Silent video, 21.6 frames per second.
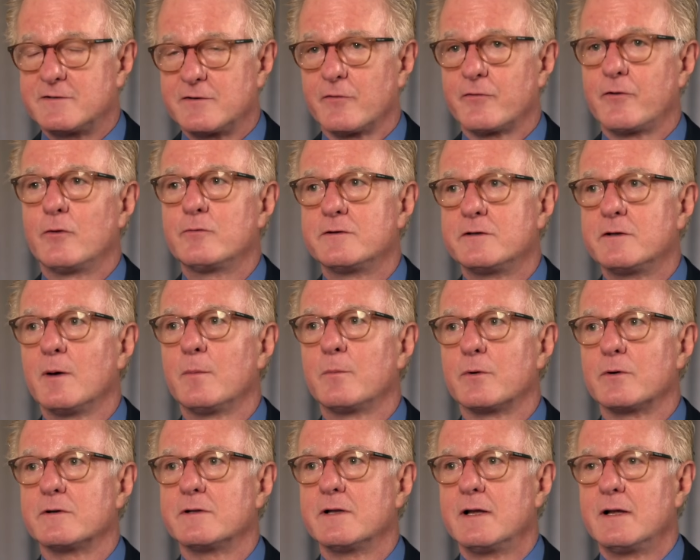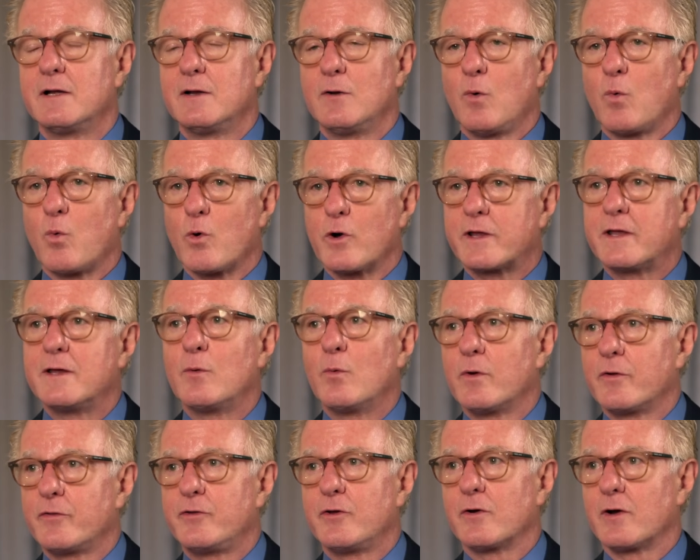So those numbers, working
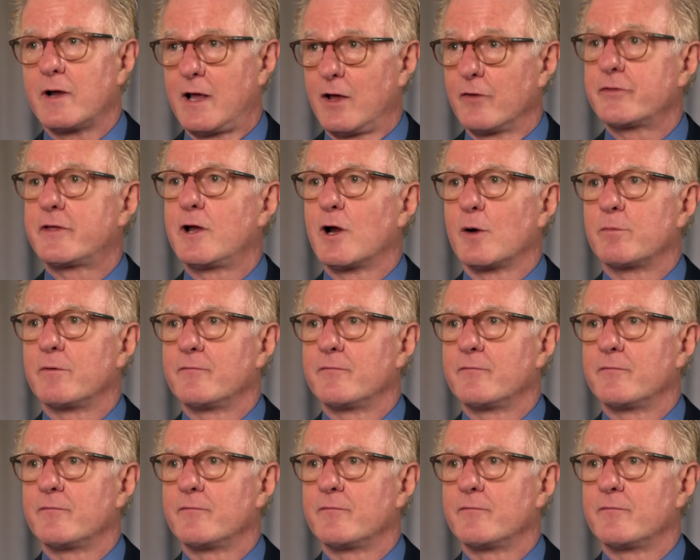with your healthcare